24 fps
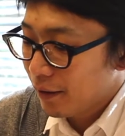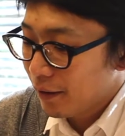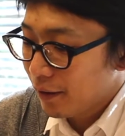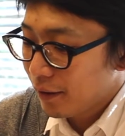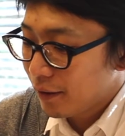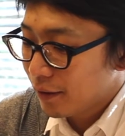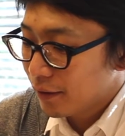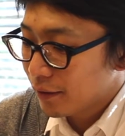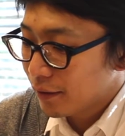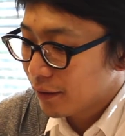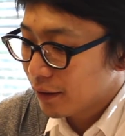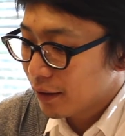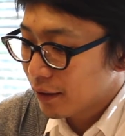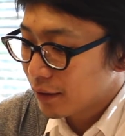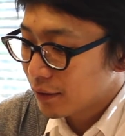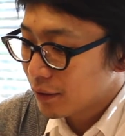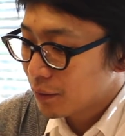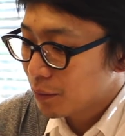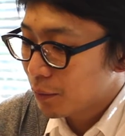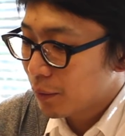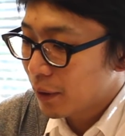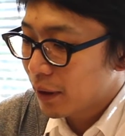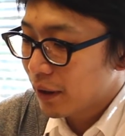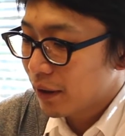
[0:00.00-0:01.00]
and
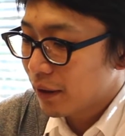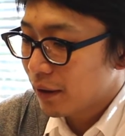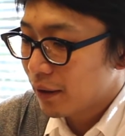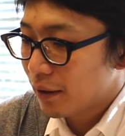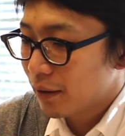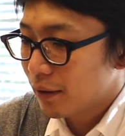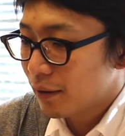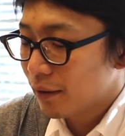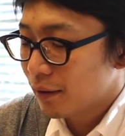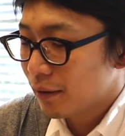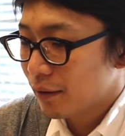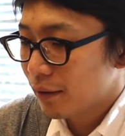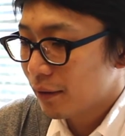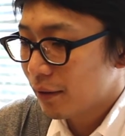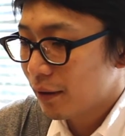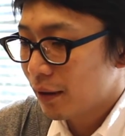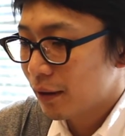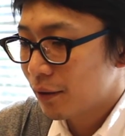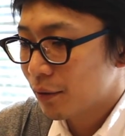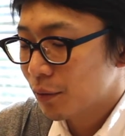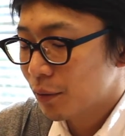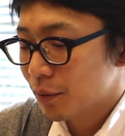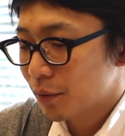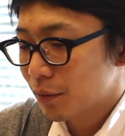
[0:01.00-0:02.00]
that's where a
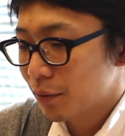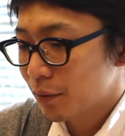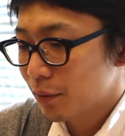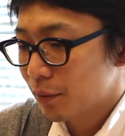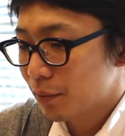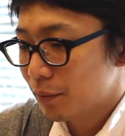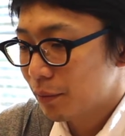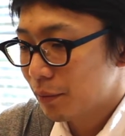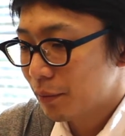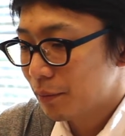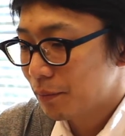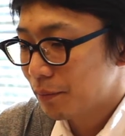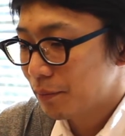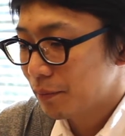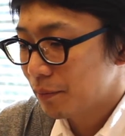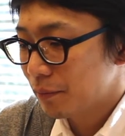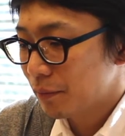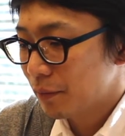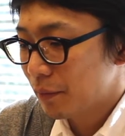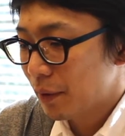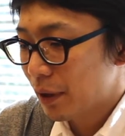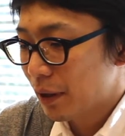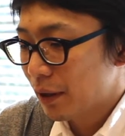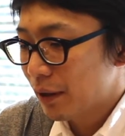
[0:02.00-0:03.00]
lot of
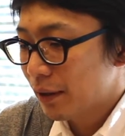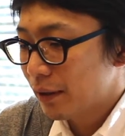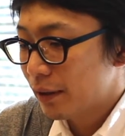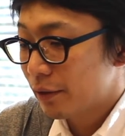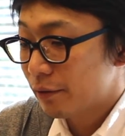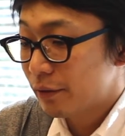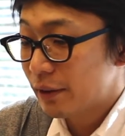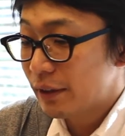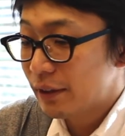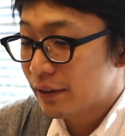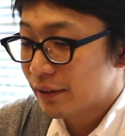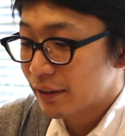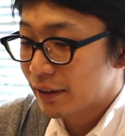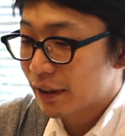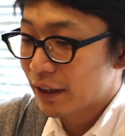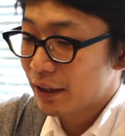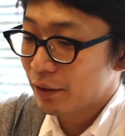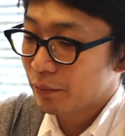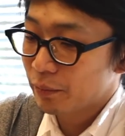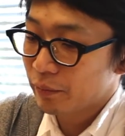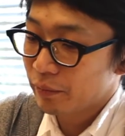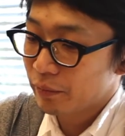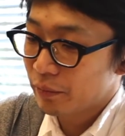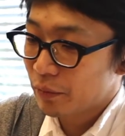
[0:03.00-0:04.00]
the reason
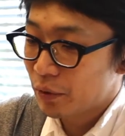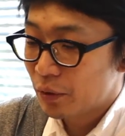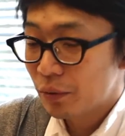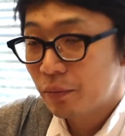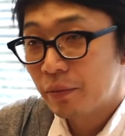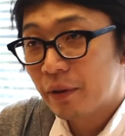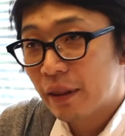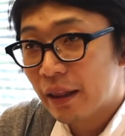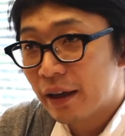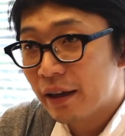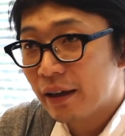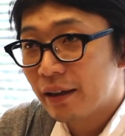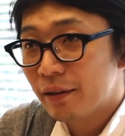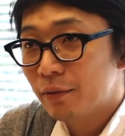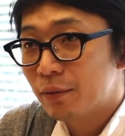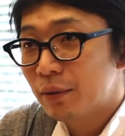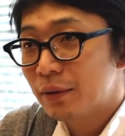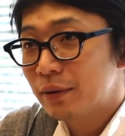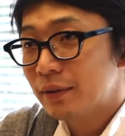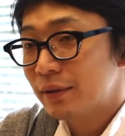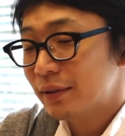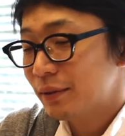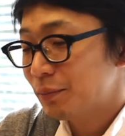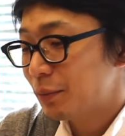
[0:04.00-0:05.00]
I moved there
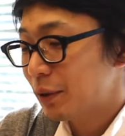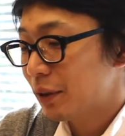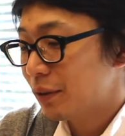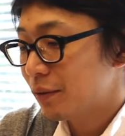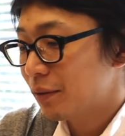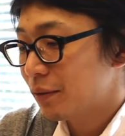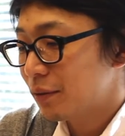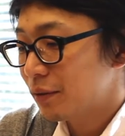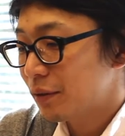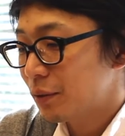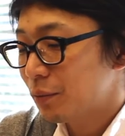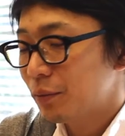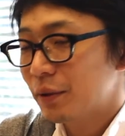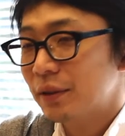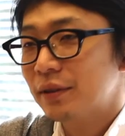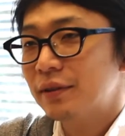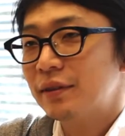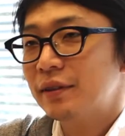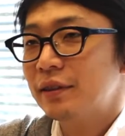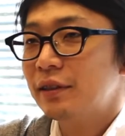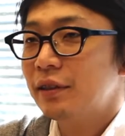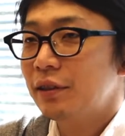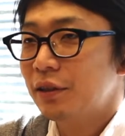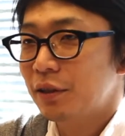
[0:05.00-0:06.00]
was because it was
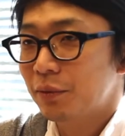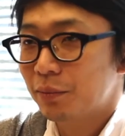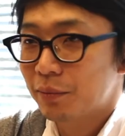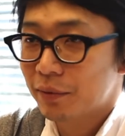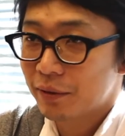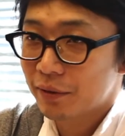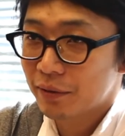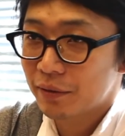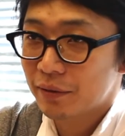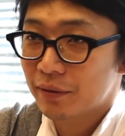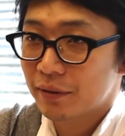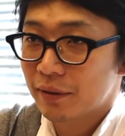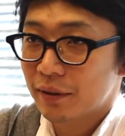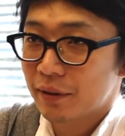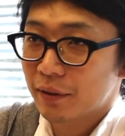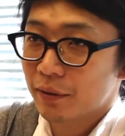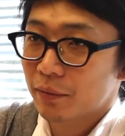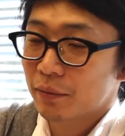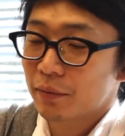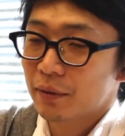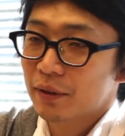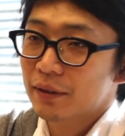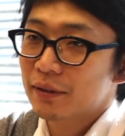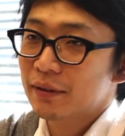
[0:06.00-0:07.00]
cheap to
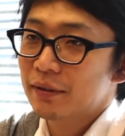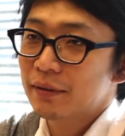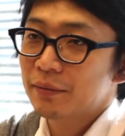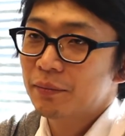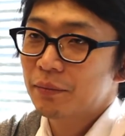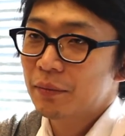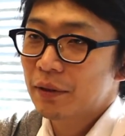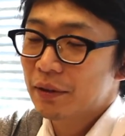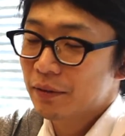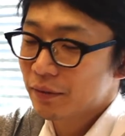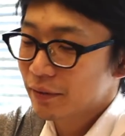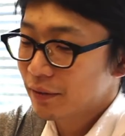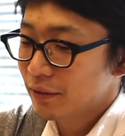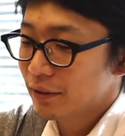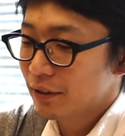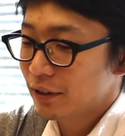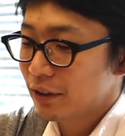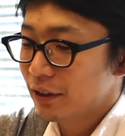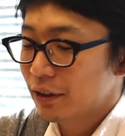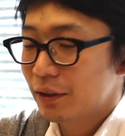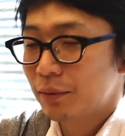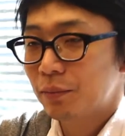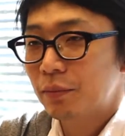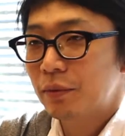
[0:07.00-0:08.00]
start with. Because
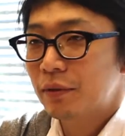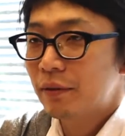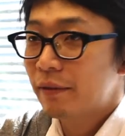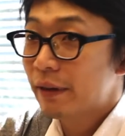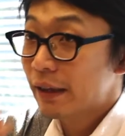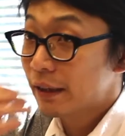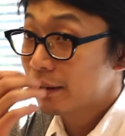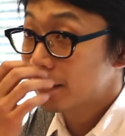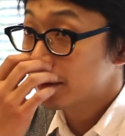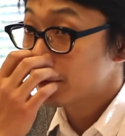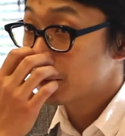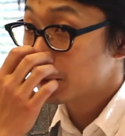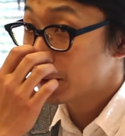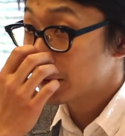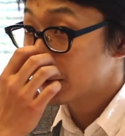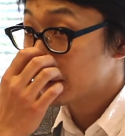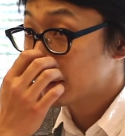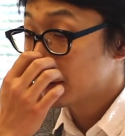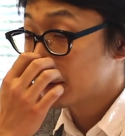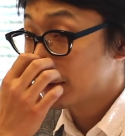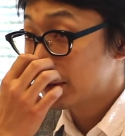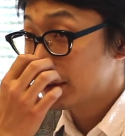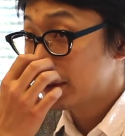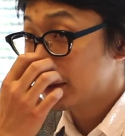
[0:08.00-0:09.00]
rent
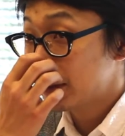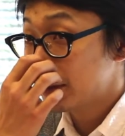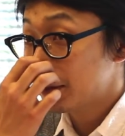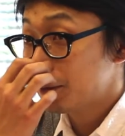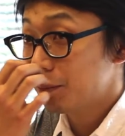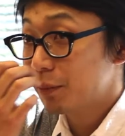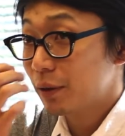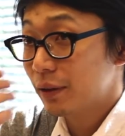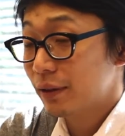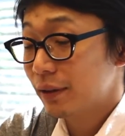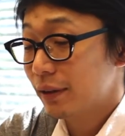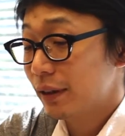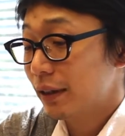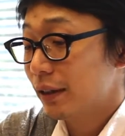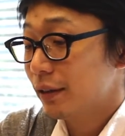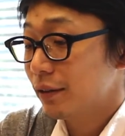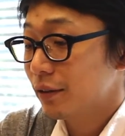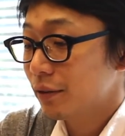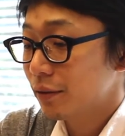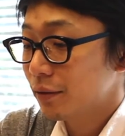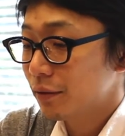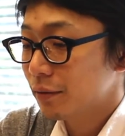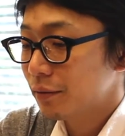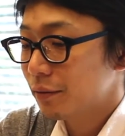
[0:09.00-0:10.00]
was cheap, and I
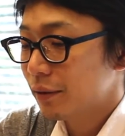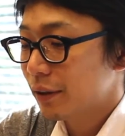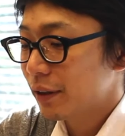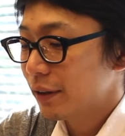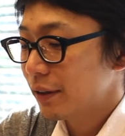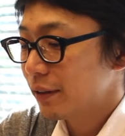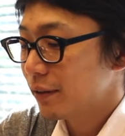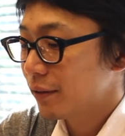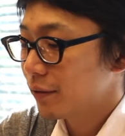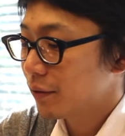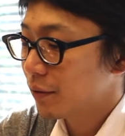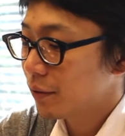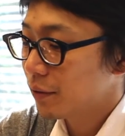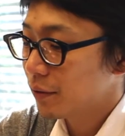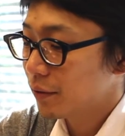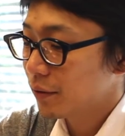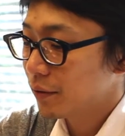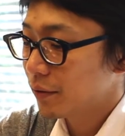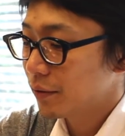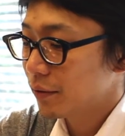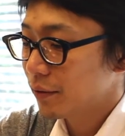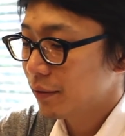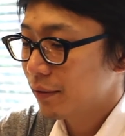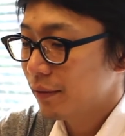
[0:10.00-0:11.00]
could find a
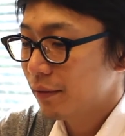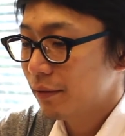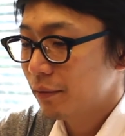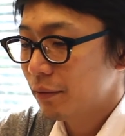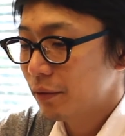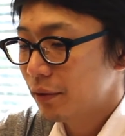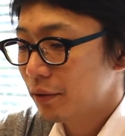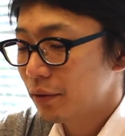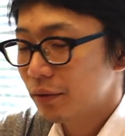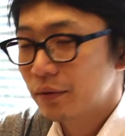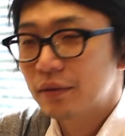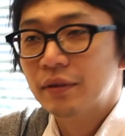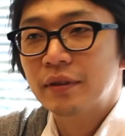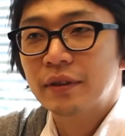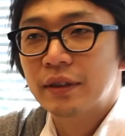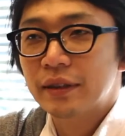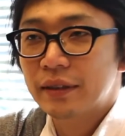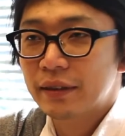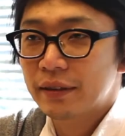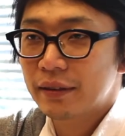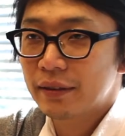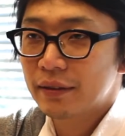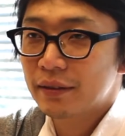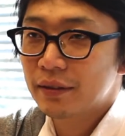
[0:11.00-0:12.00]
good
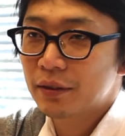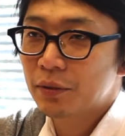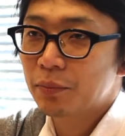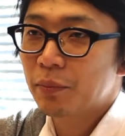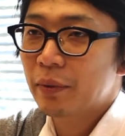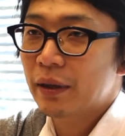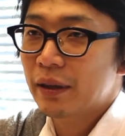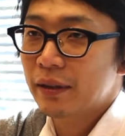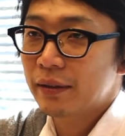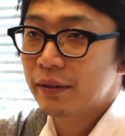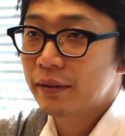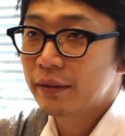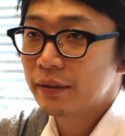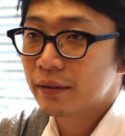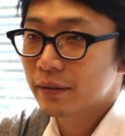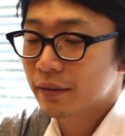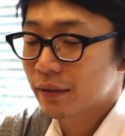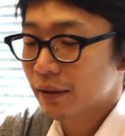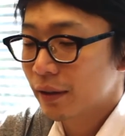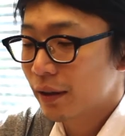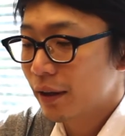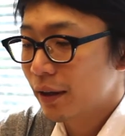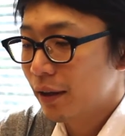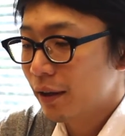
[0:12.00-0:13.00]
size
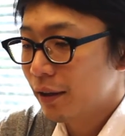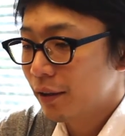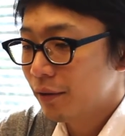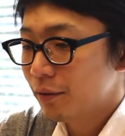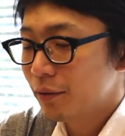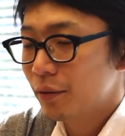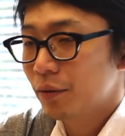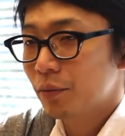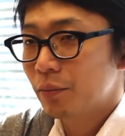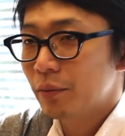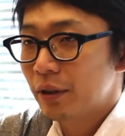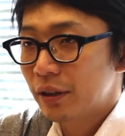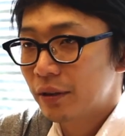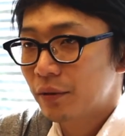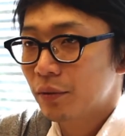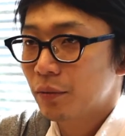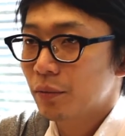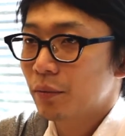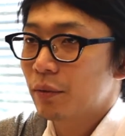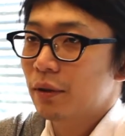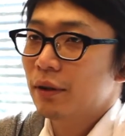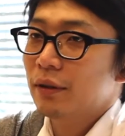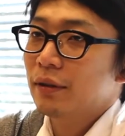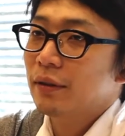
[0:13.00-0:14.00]
space for me to
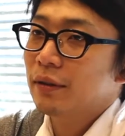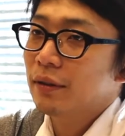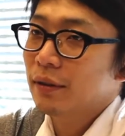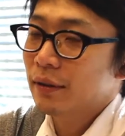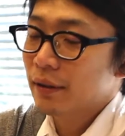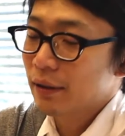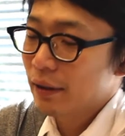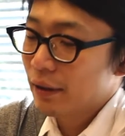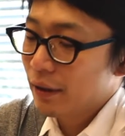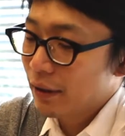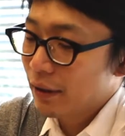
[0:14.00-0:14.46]
work.